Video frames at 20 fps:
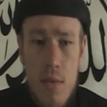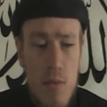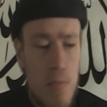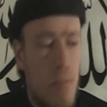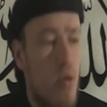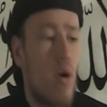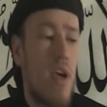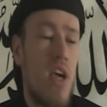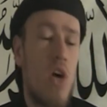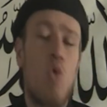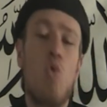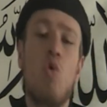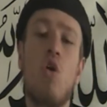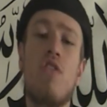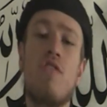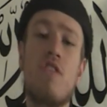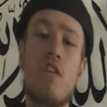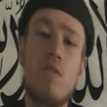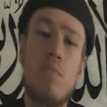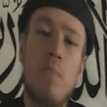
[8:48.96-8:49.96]
Put it all
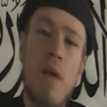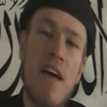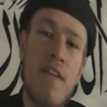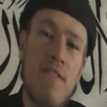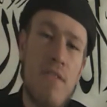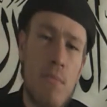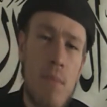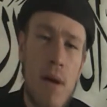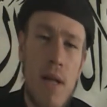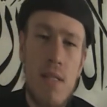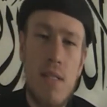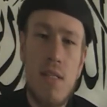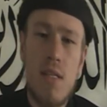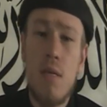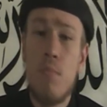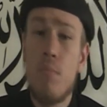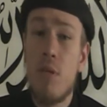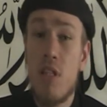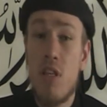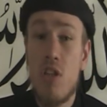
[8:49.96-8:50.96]
on display for man to
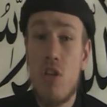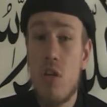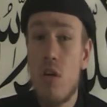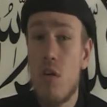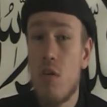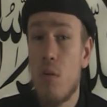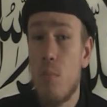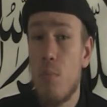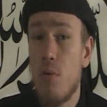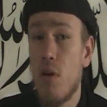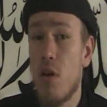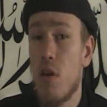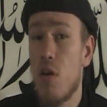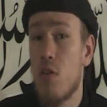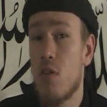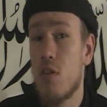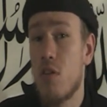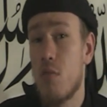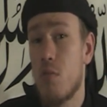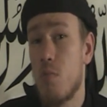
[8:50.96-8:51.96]
see, but did you know you're putting it
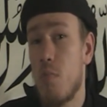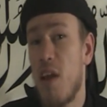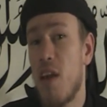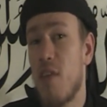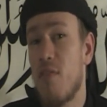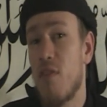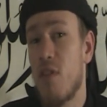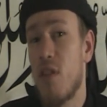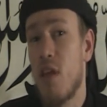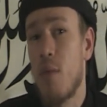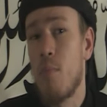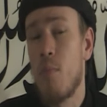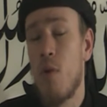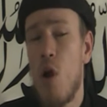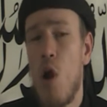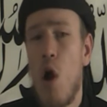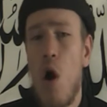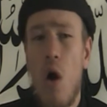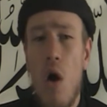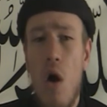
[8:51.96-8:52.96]
on display for them
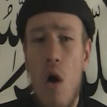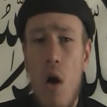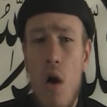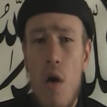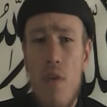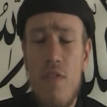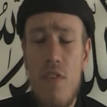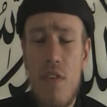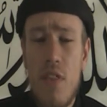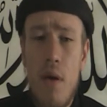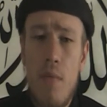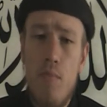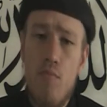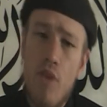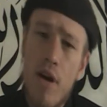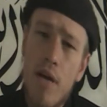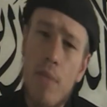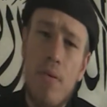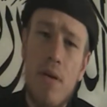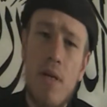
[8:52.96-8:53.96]

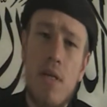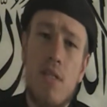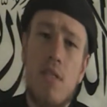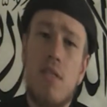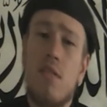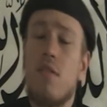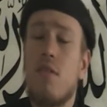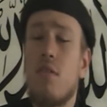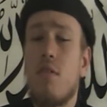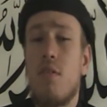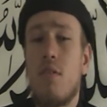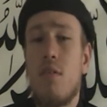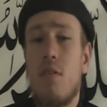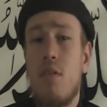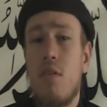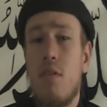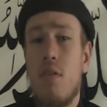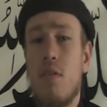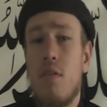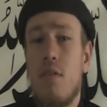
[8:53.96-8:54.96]
rapists?
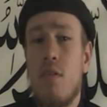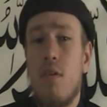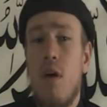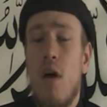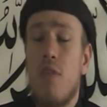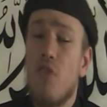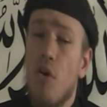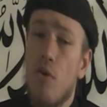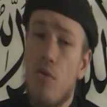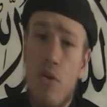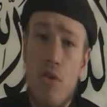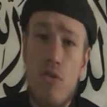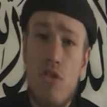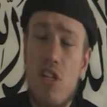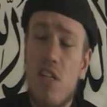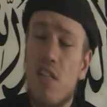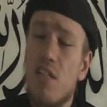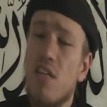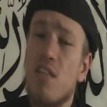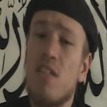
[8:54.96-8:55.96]
I don't know
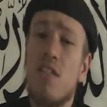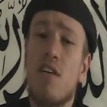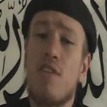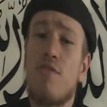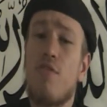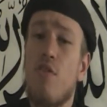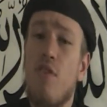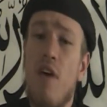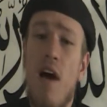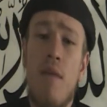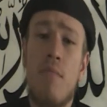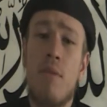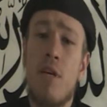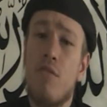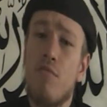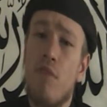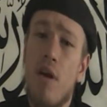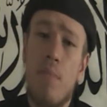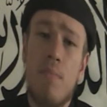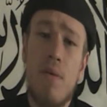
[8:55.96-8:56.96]
statistics for how
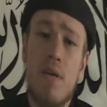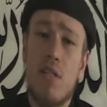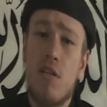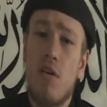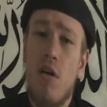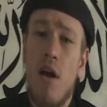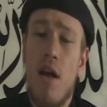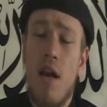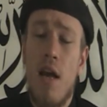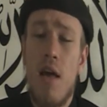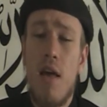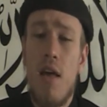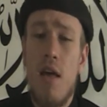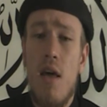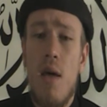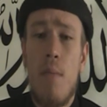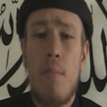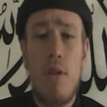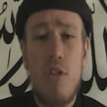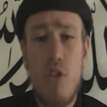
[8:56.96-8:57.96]
many rapists are out there,
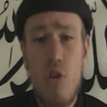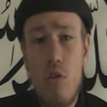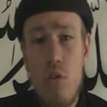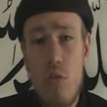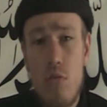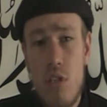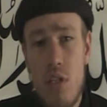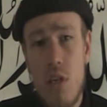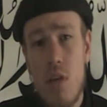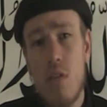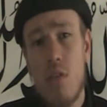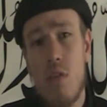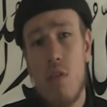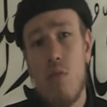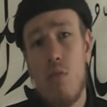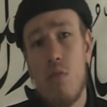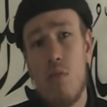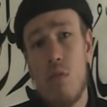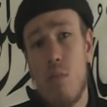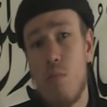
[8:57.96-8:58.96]
but do you see on the
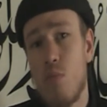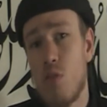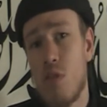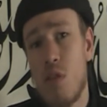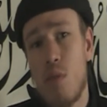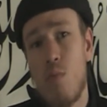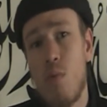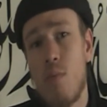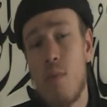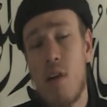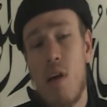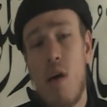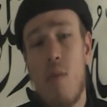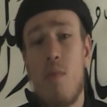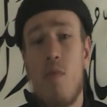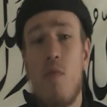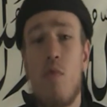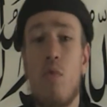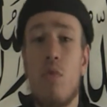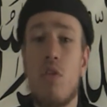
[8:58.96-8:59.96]
news a Muslim woman
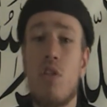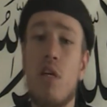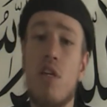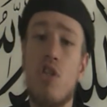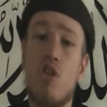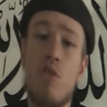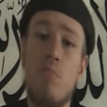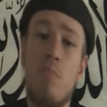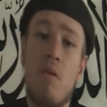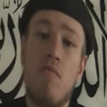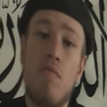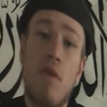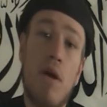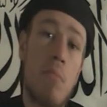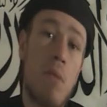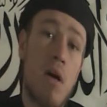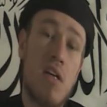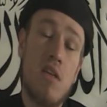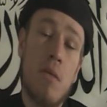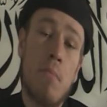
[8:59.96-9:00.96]
coming forward and saying she's been raped
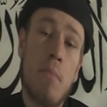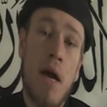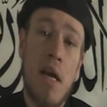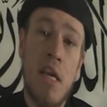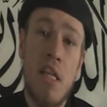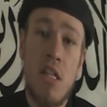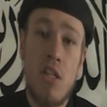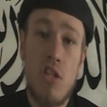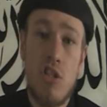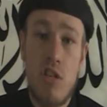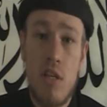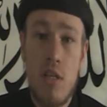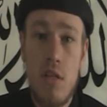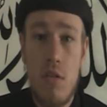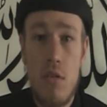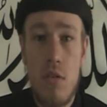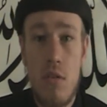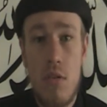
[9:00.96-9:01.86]
by some man in the street?